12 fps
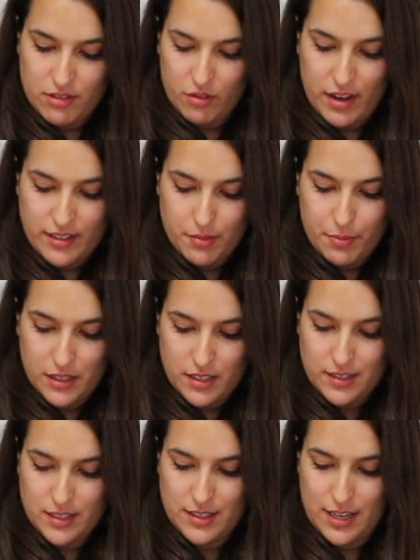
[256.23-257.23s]
the recipe
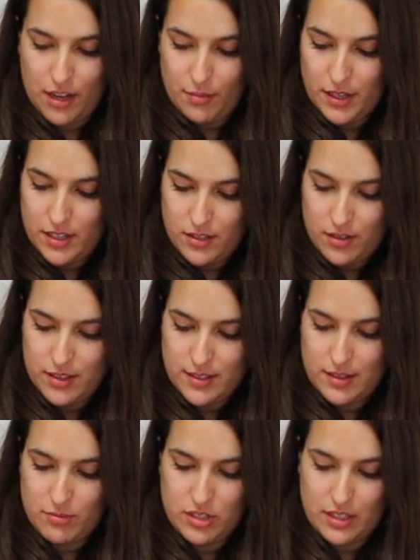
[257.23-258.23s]
doesn't tell me to do
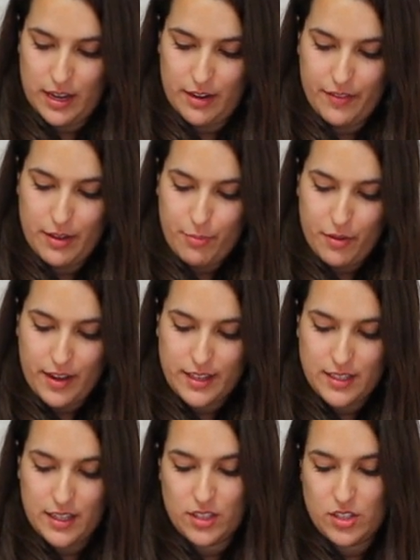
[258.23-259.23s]
this, I'm just kind of improvising.